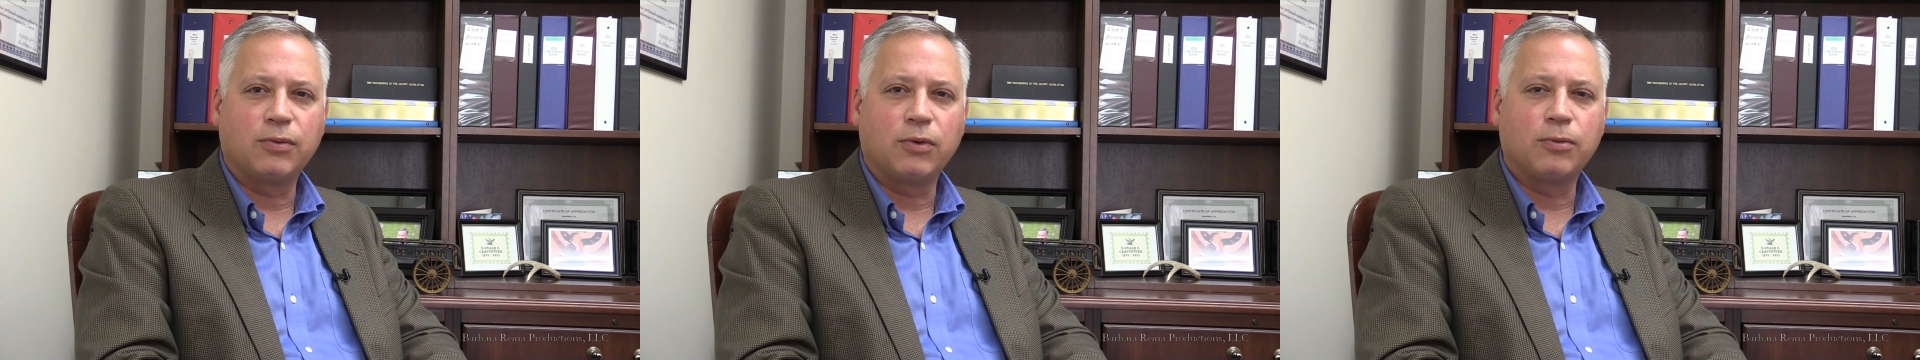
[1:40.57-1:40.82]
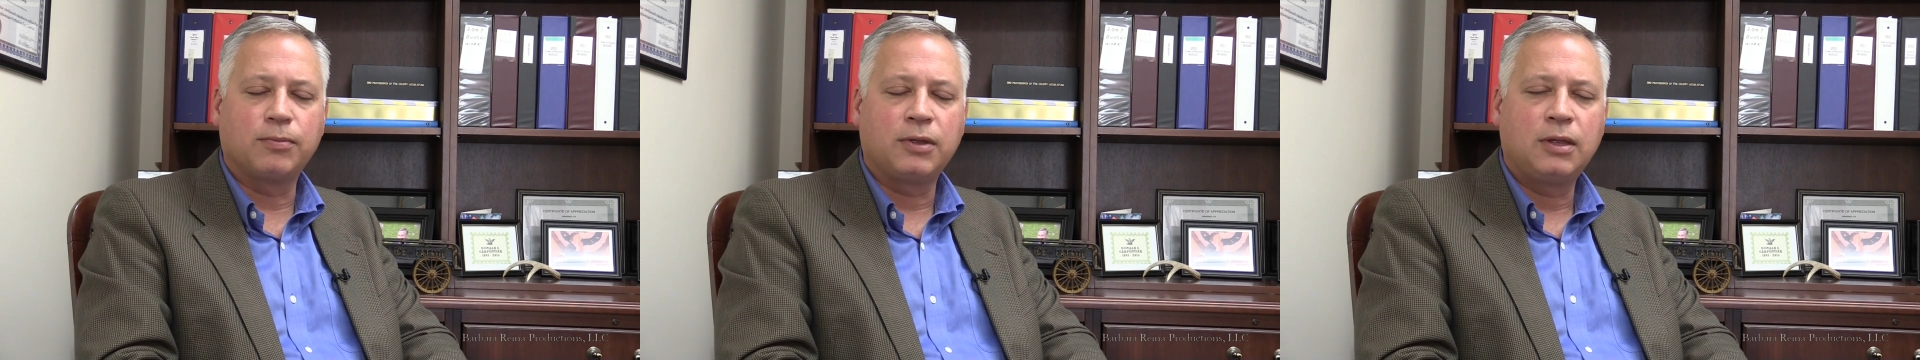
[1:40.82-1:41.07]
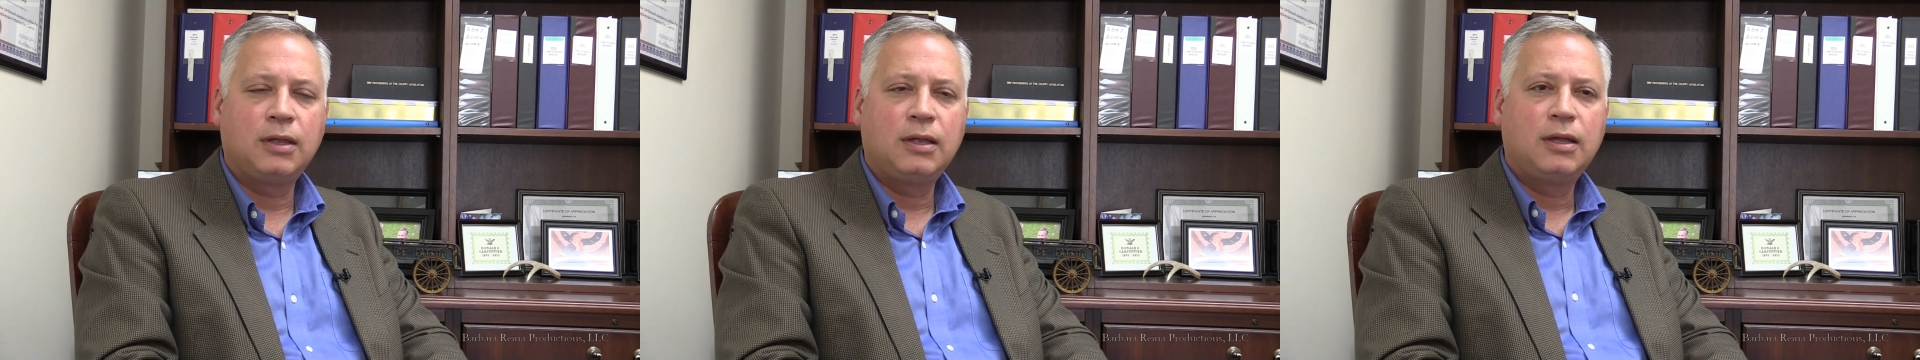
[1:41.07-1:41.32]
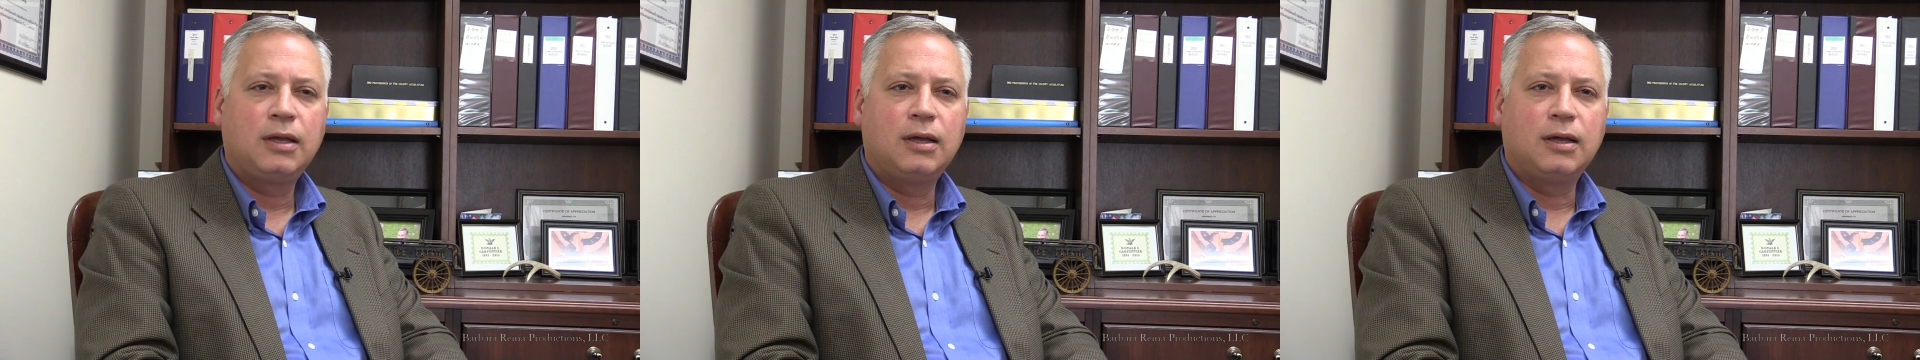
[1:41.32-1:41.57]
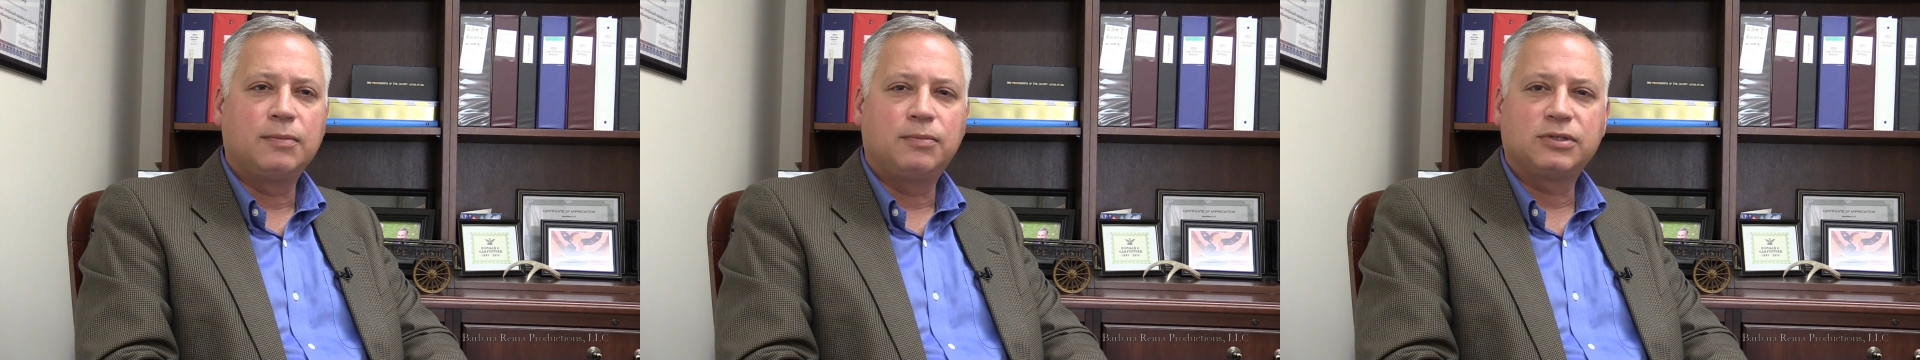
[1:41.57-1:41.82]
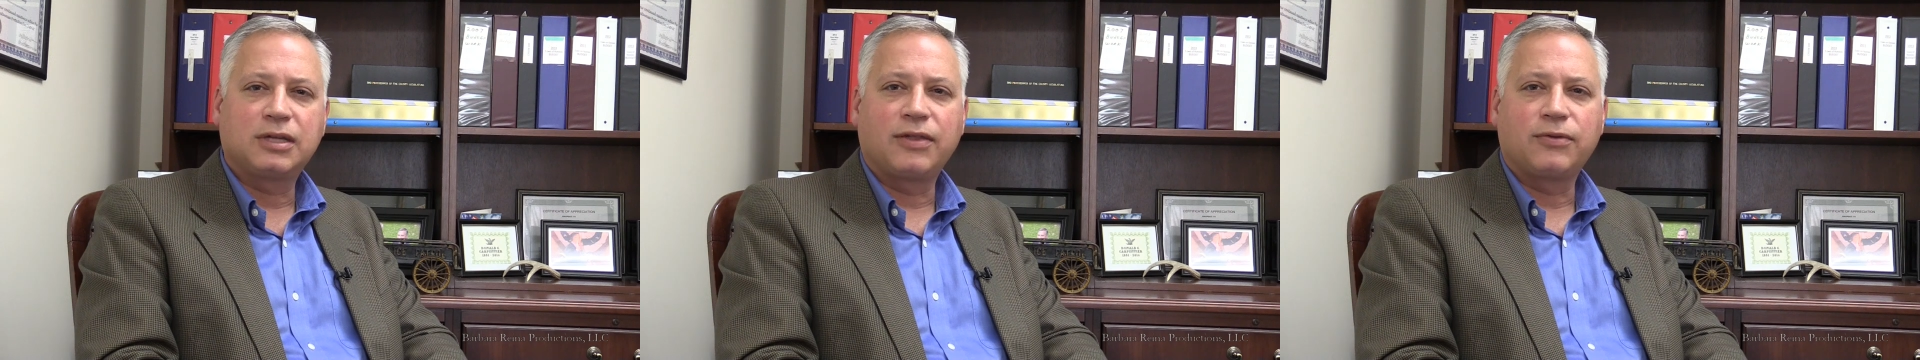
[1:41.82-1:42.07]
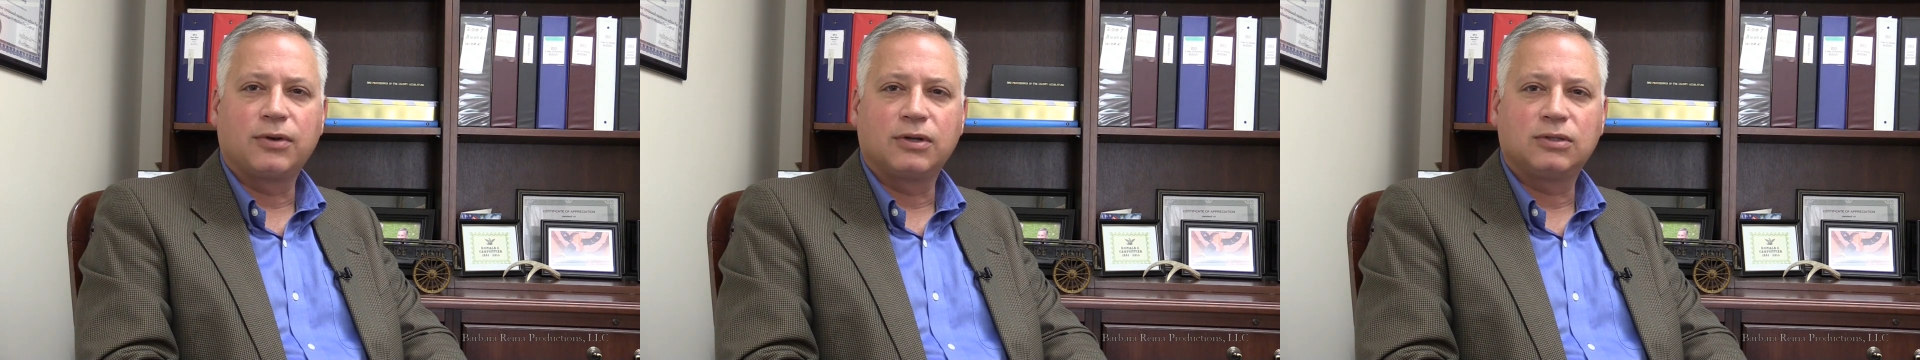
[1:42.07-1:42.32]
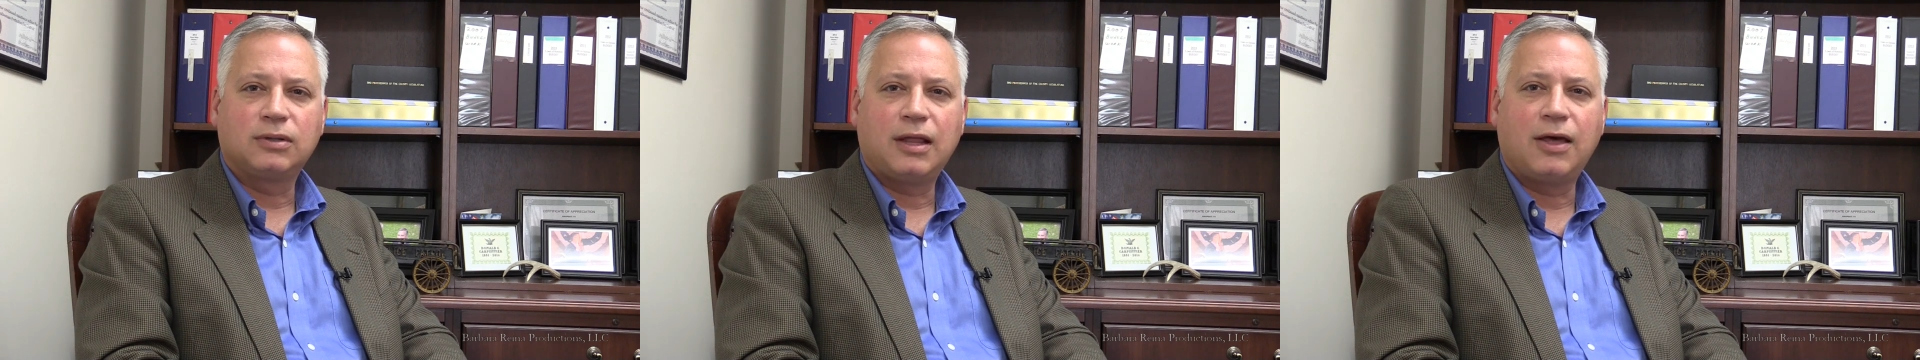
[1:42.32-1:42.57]
group, uh, put together
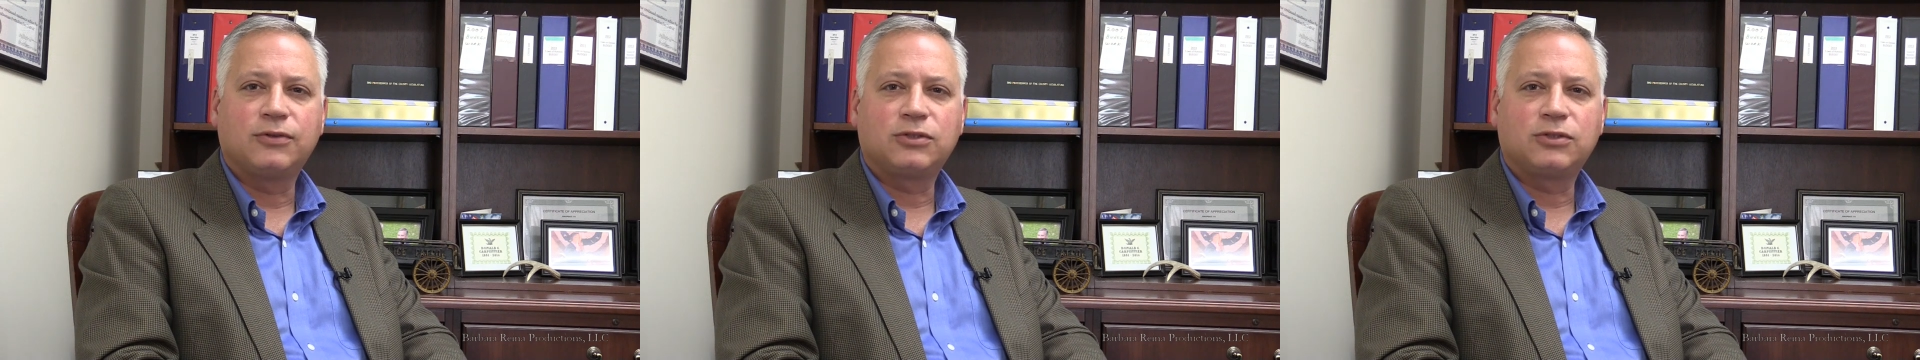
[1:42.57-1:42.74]
a health